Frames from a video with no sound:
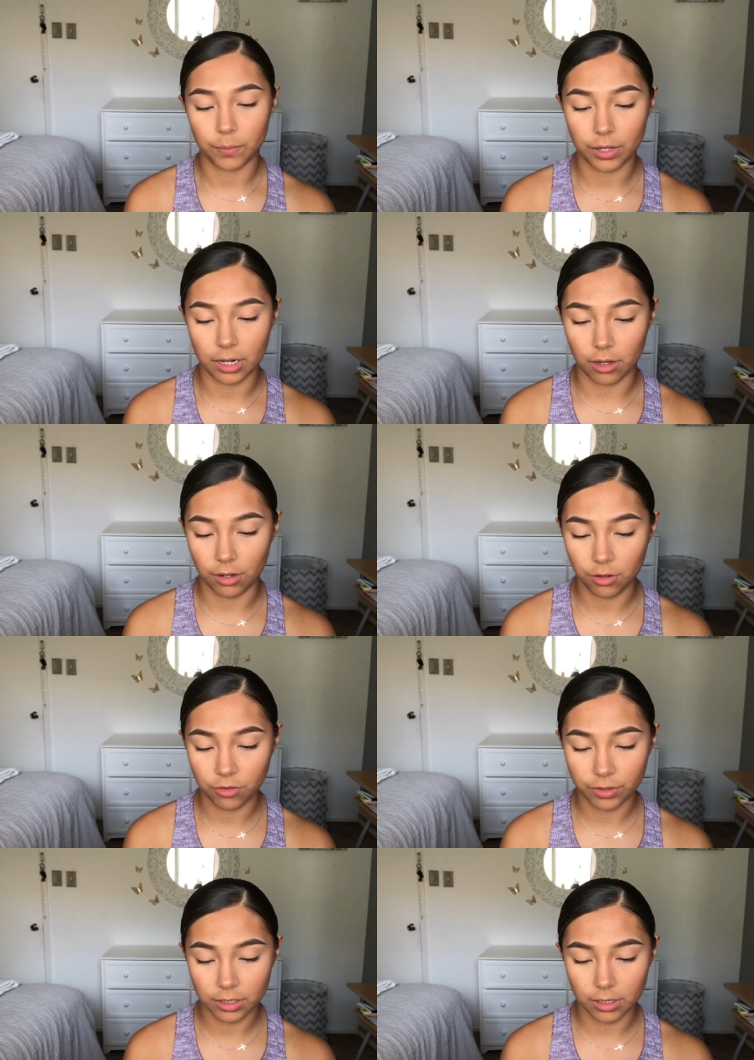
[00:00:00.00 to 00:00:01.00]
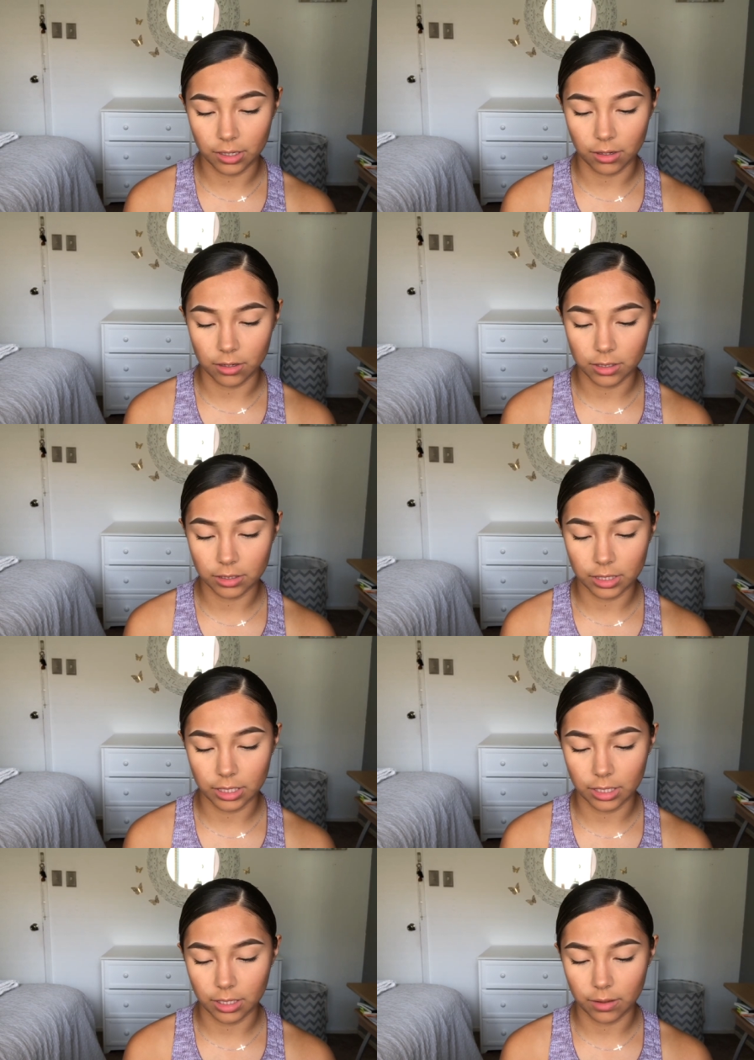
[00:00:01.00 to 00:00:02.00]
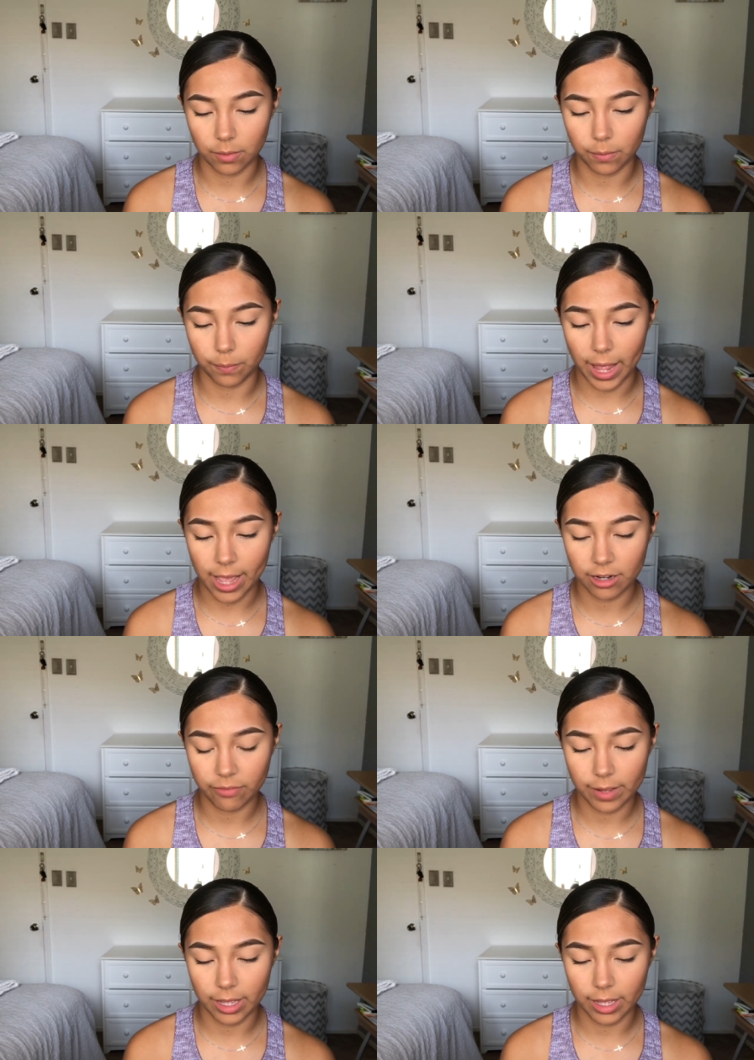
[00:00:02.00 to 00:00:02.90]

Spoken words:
put it all over along the band of my